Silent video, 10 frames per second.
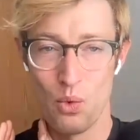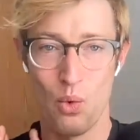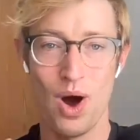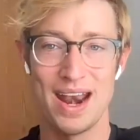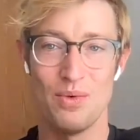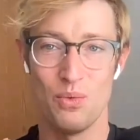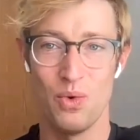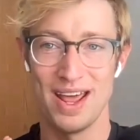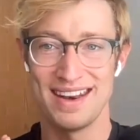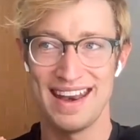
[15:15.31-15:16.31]
what mm-hmm.
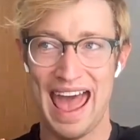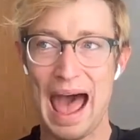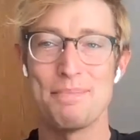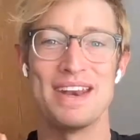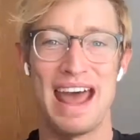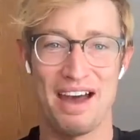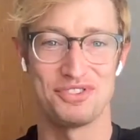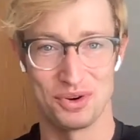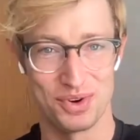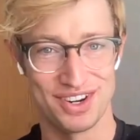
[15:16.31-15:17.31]
what happened
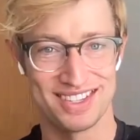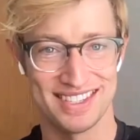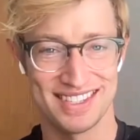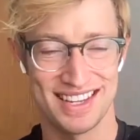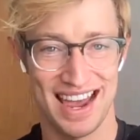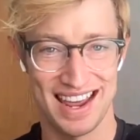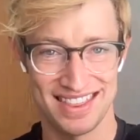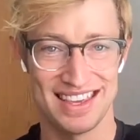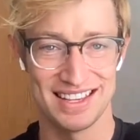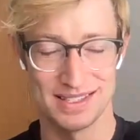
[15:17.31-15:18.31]
afterwards i
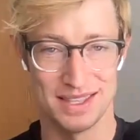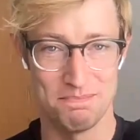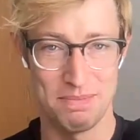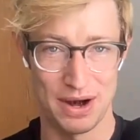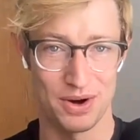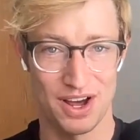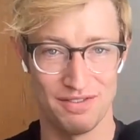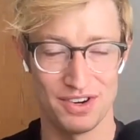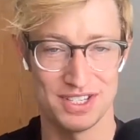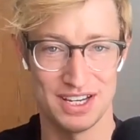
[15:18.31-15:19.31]
think is the better
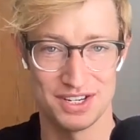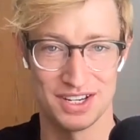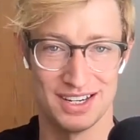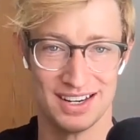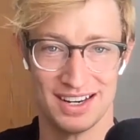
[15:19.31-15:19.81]
conversation